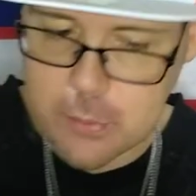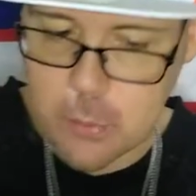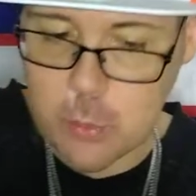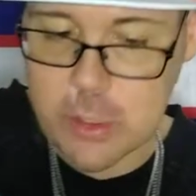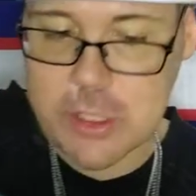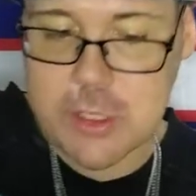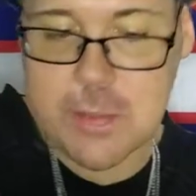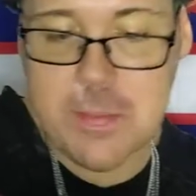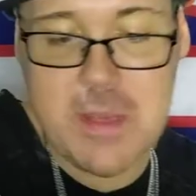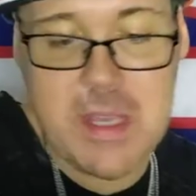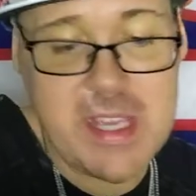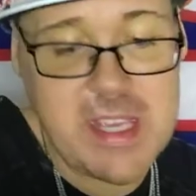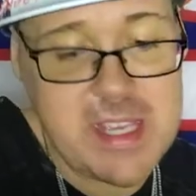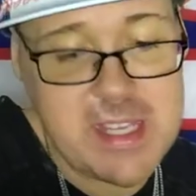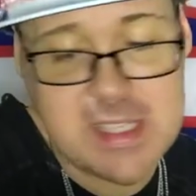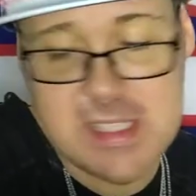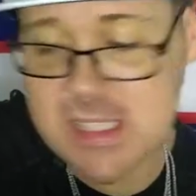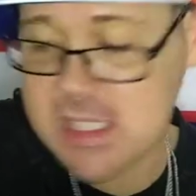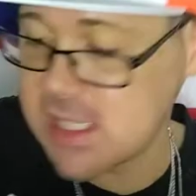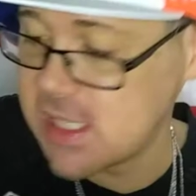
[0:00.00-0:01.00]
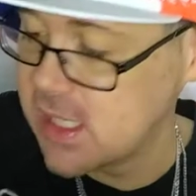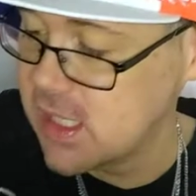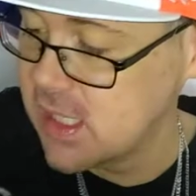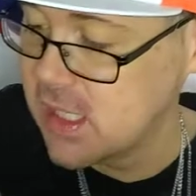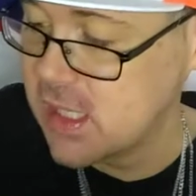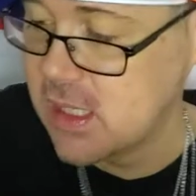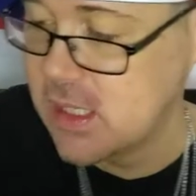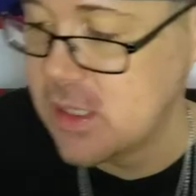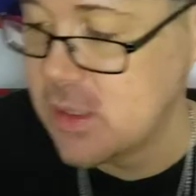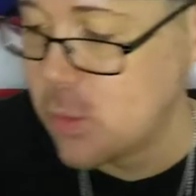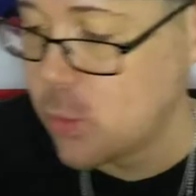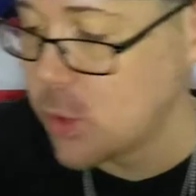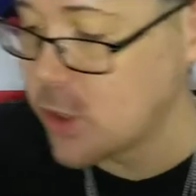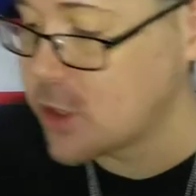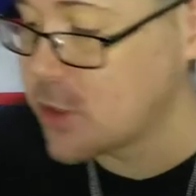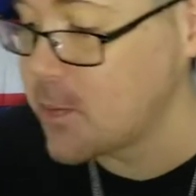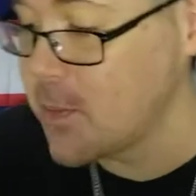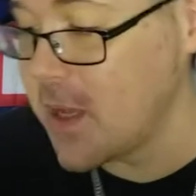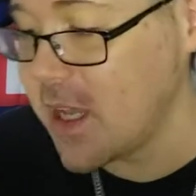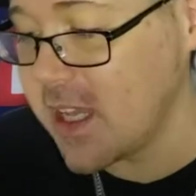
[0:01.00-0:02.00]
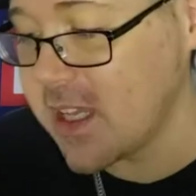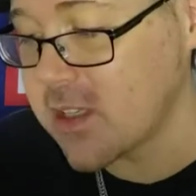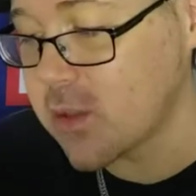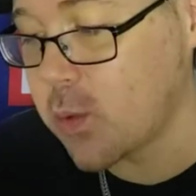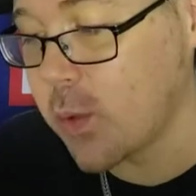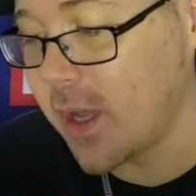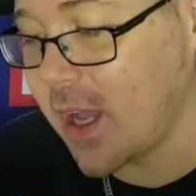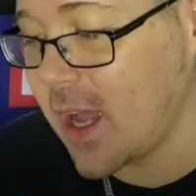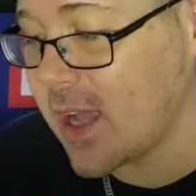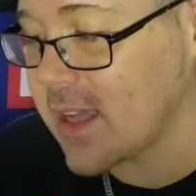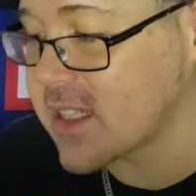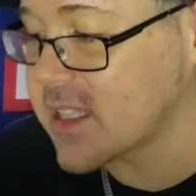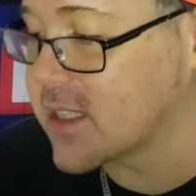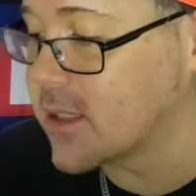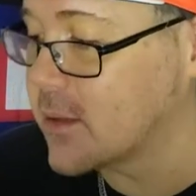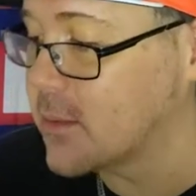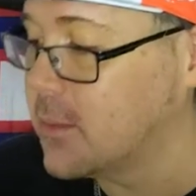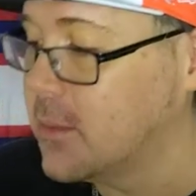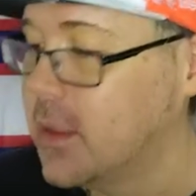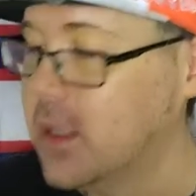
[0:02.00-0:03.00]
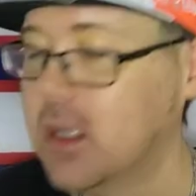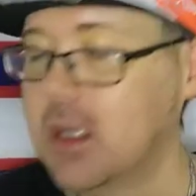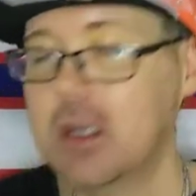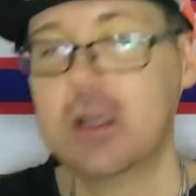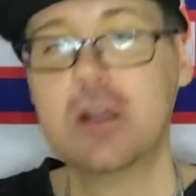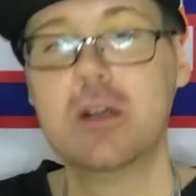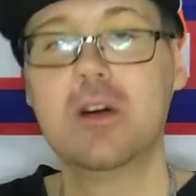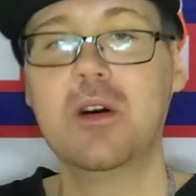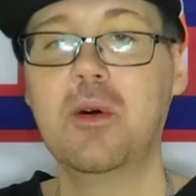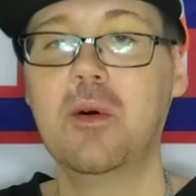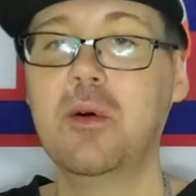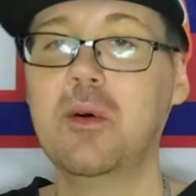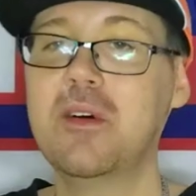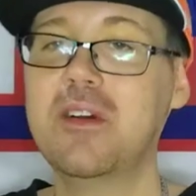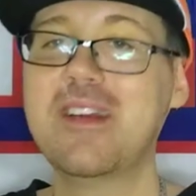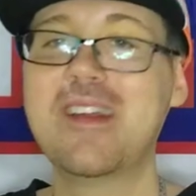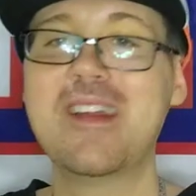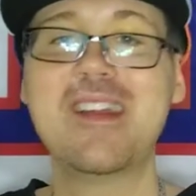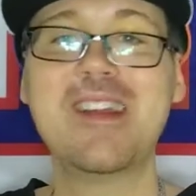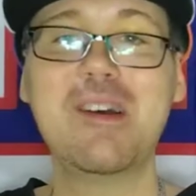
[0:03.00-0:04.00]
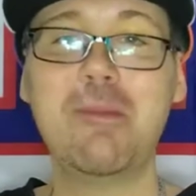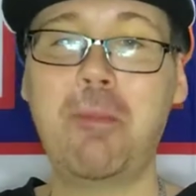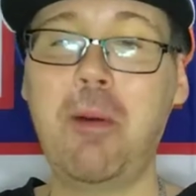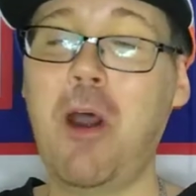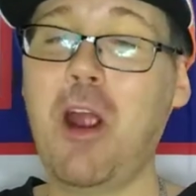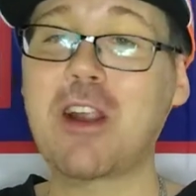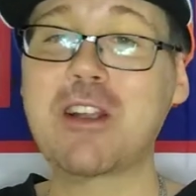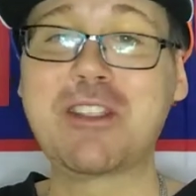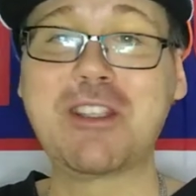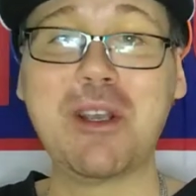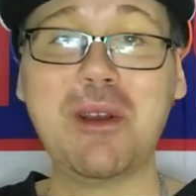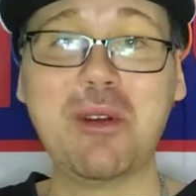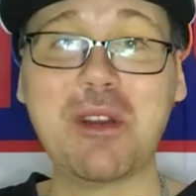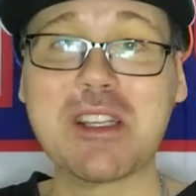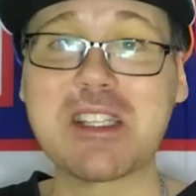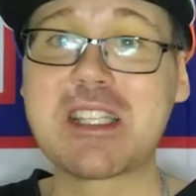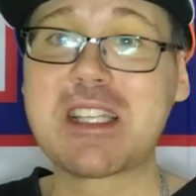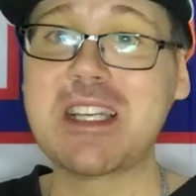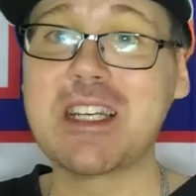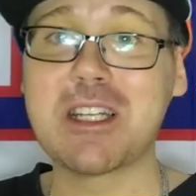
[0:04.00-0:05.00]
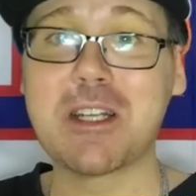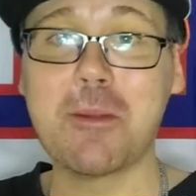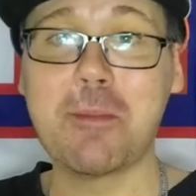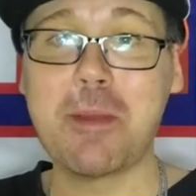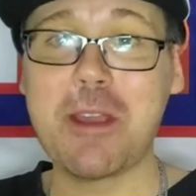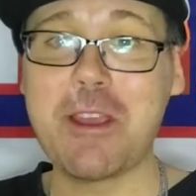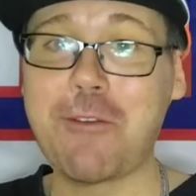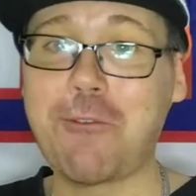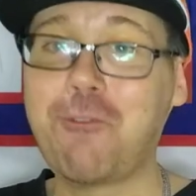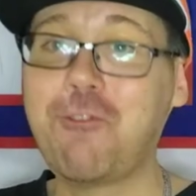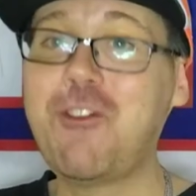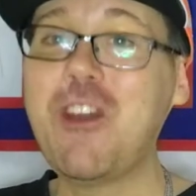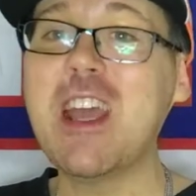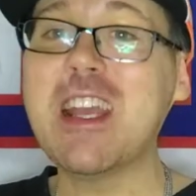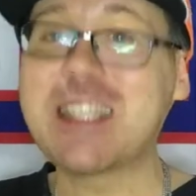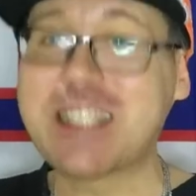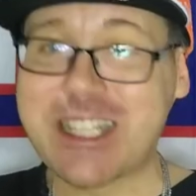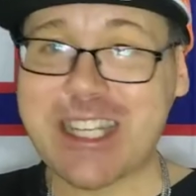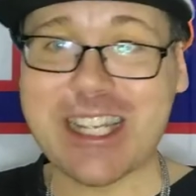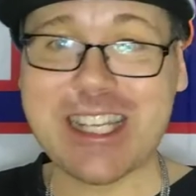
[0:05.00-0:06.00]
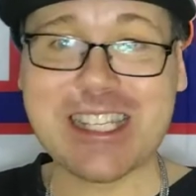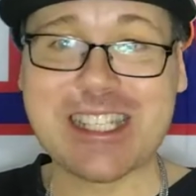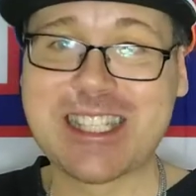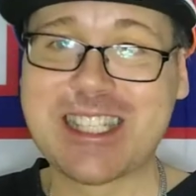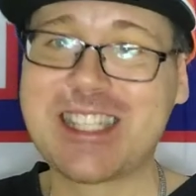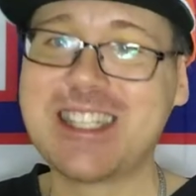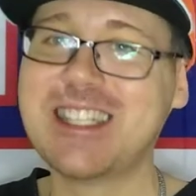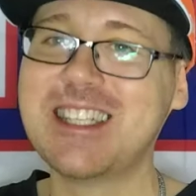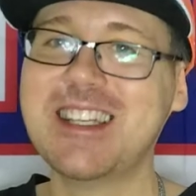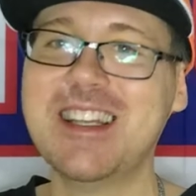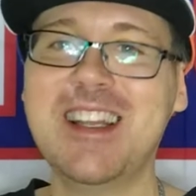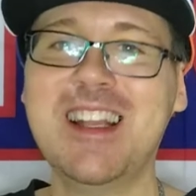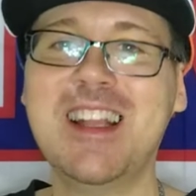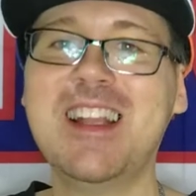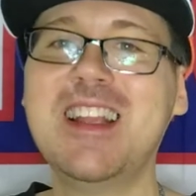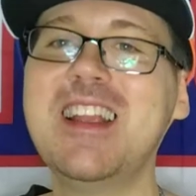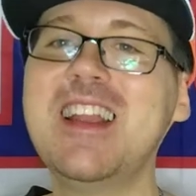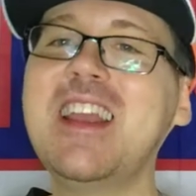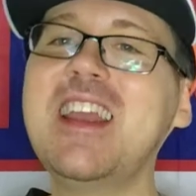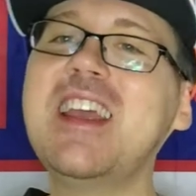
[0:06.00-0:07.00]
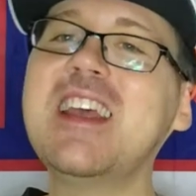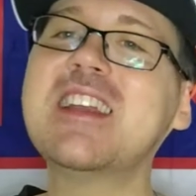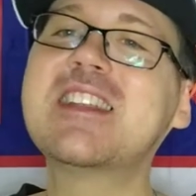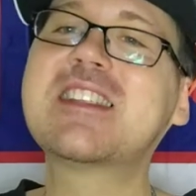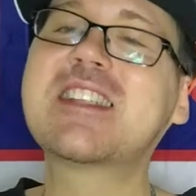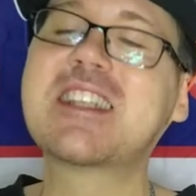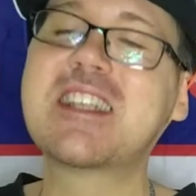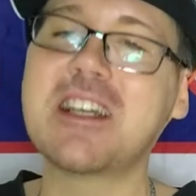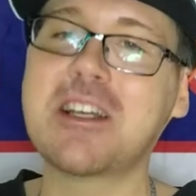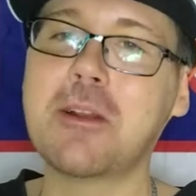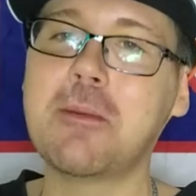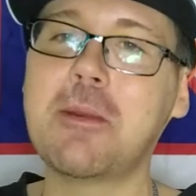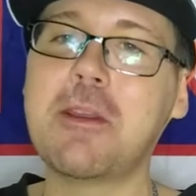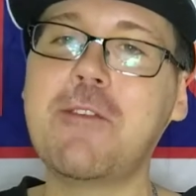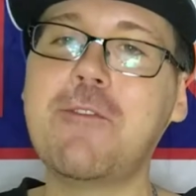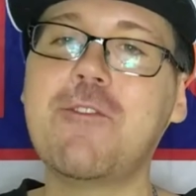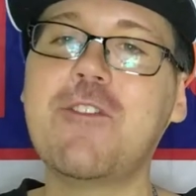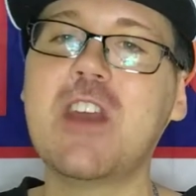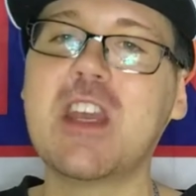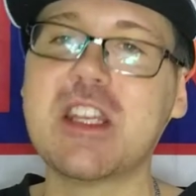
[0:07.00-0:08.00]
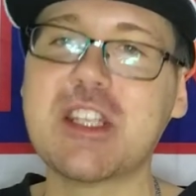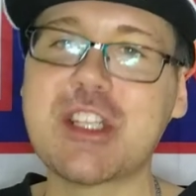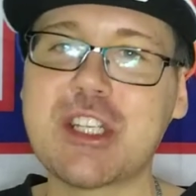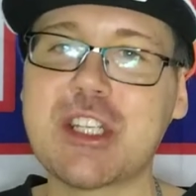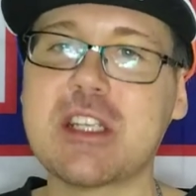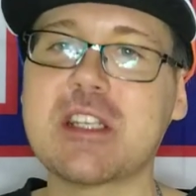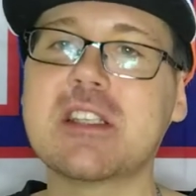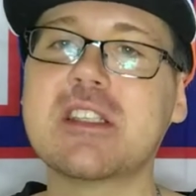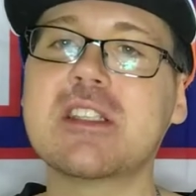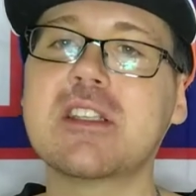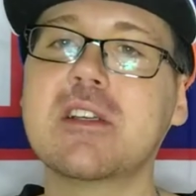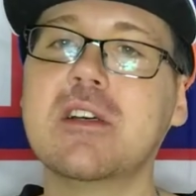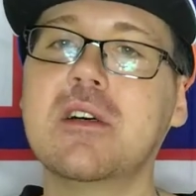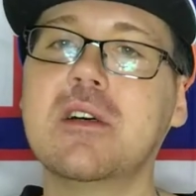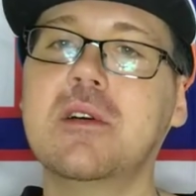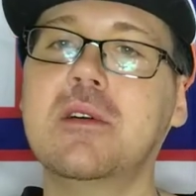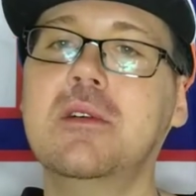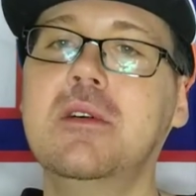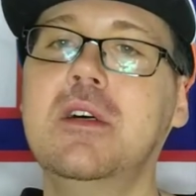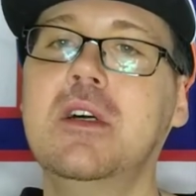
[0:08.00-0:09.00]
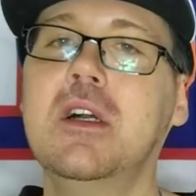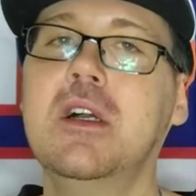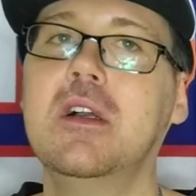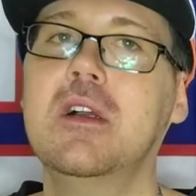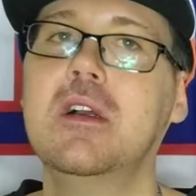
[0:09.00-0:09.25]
which means we got some, part 2 is gonna be vicious. It's gonna be vicious. So,